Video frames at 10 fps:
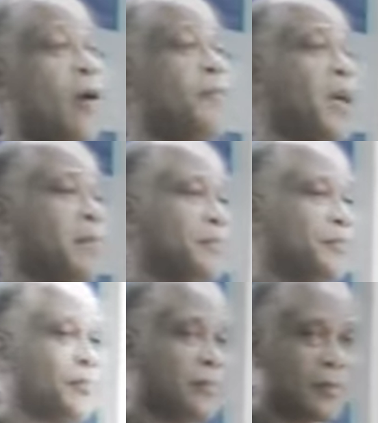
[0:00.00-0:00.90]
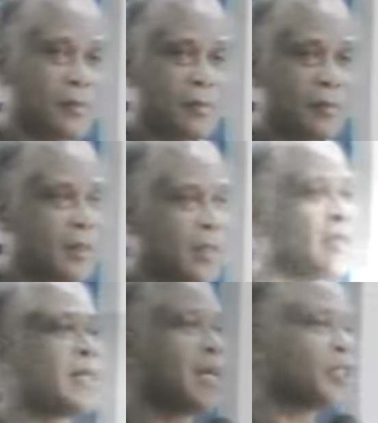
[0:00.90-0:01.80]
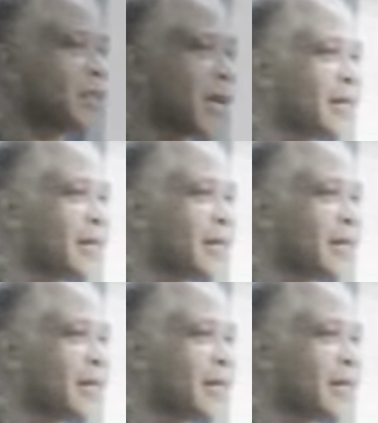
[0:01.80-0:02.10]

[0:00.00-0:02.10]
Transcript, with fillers: of them, the international